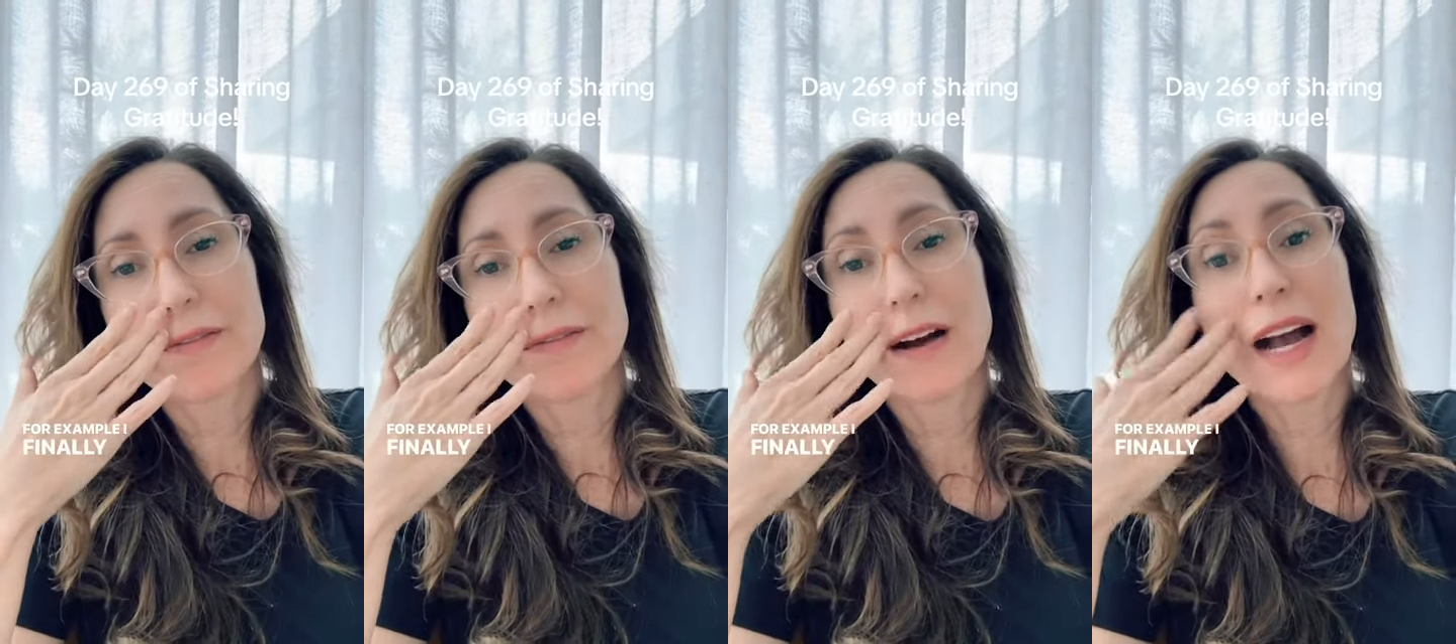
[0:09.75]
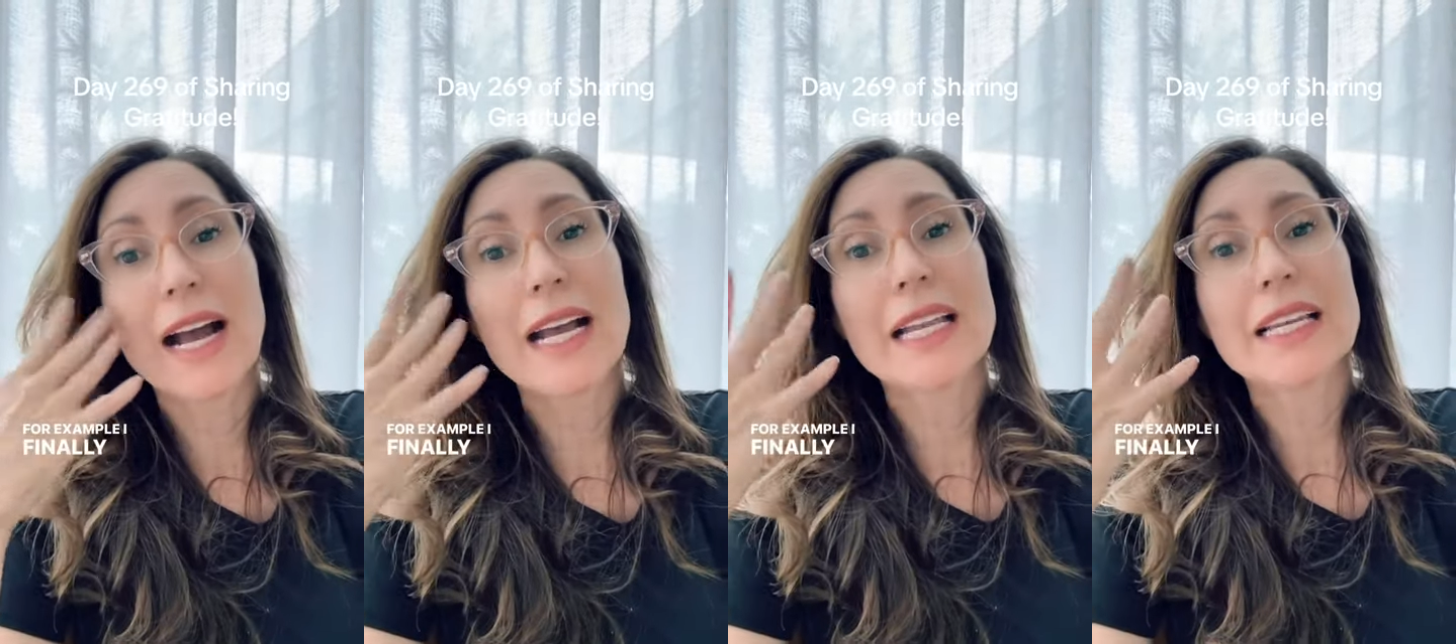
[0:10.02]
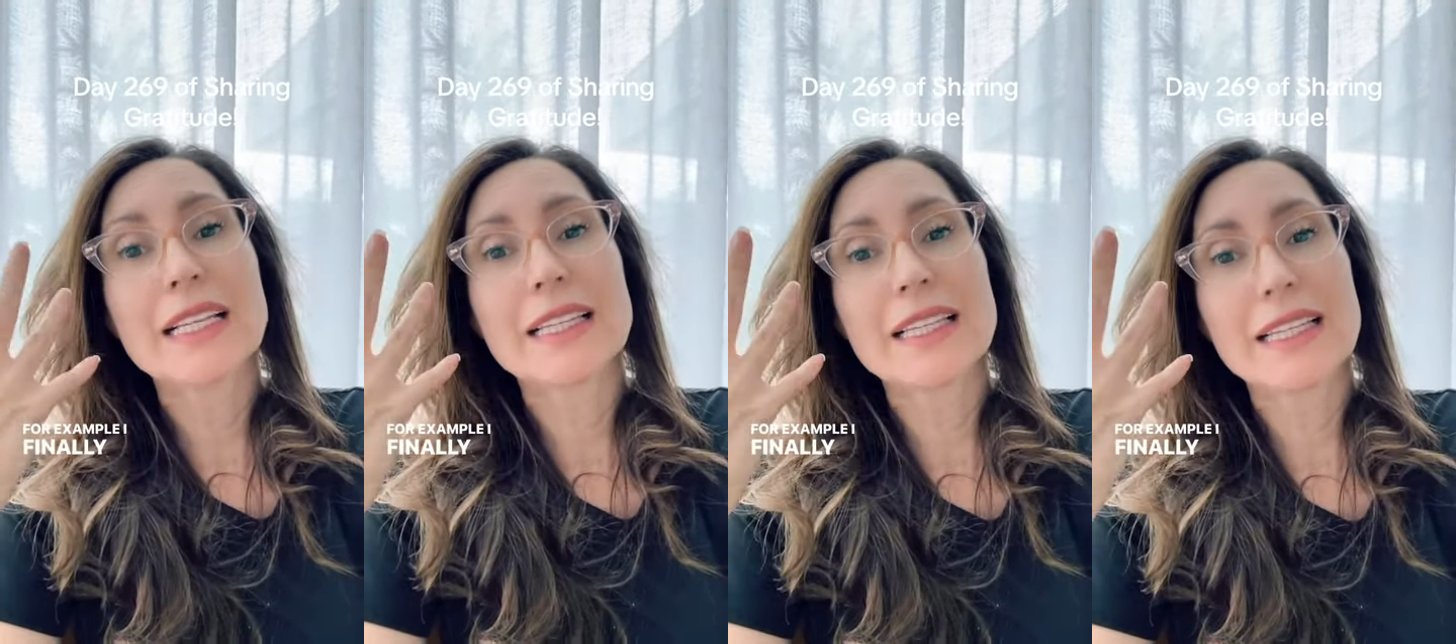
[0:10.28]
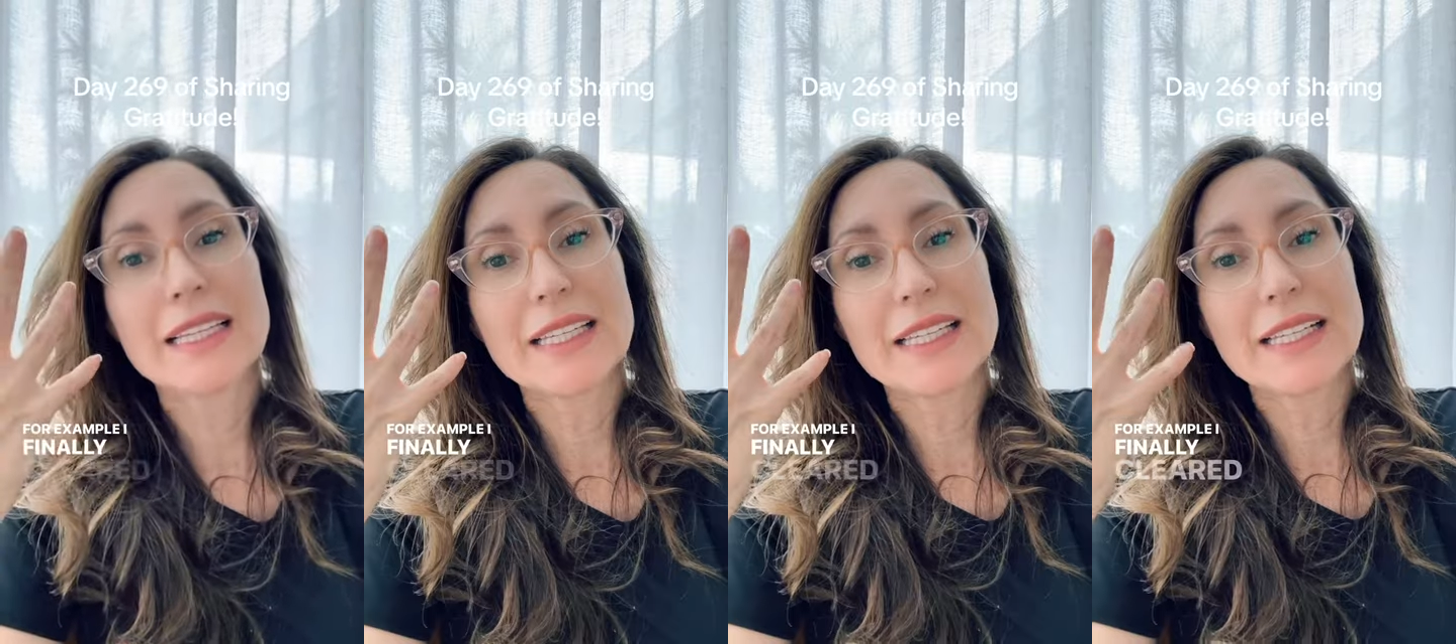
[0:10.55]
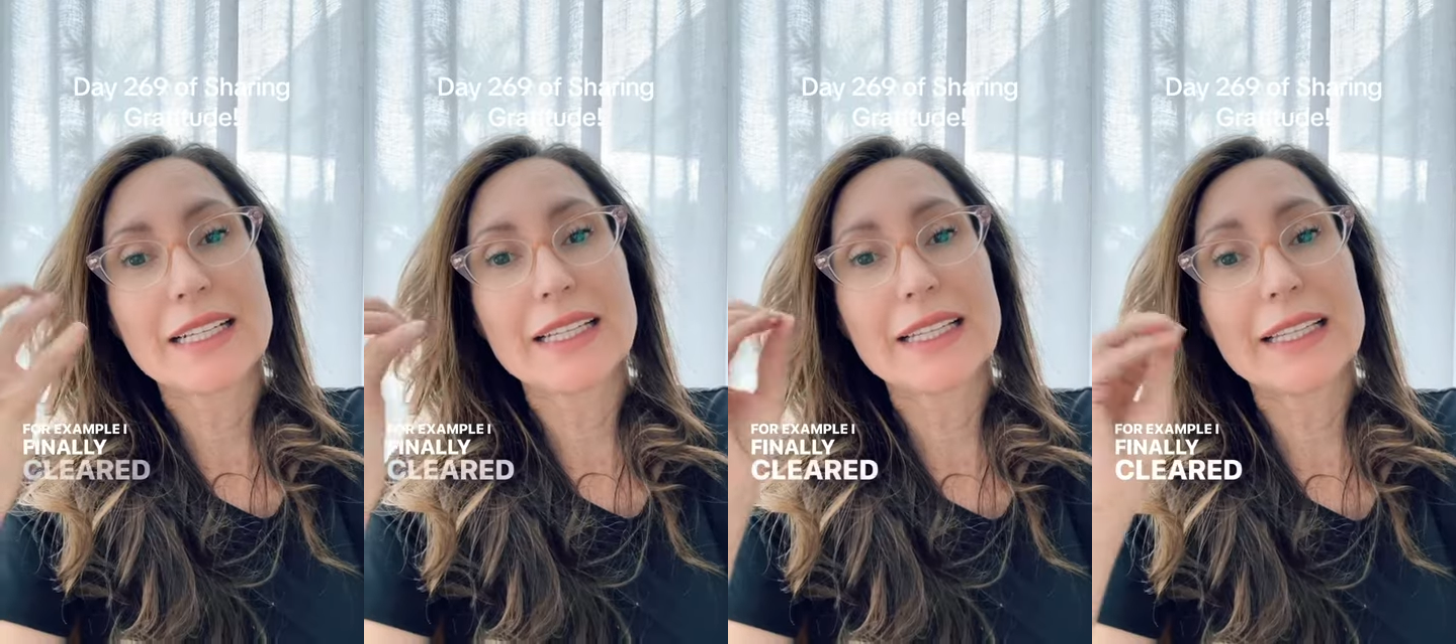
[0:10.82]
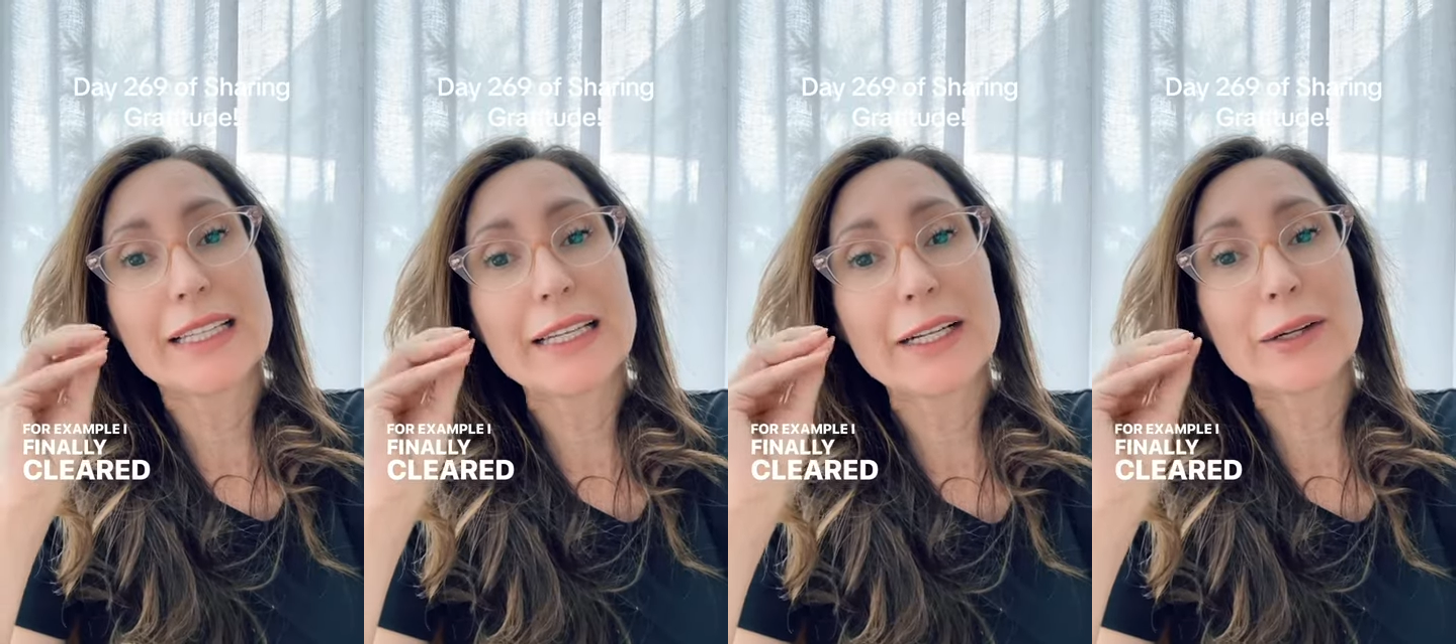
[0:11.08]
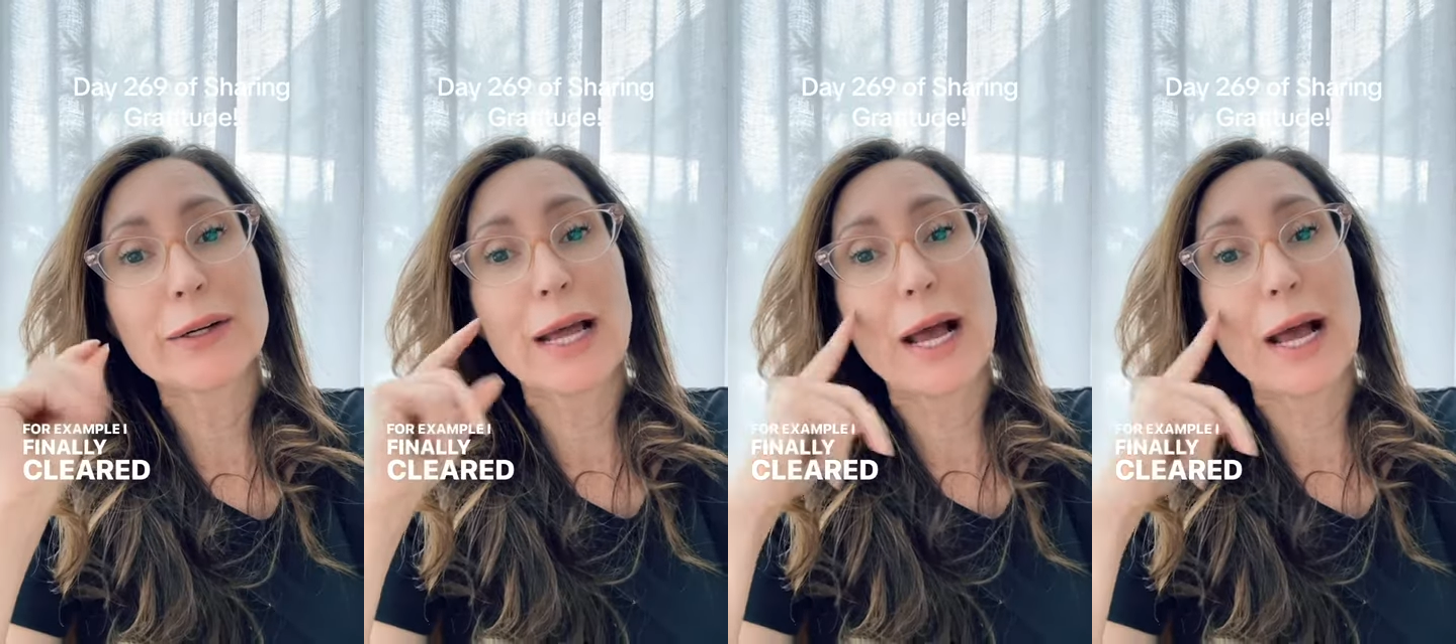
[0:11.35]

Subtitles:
finally cleared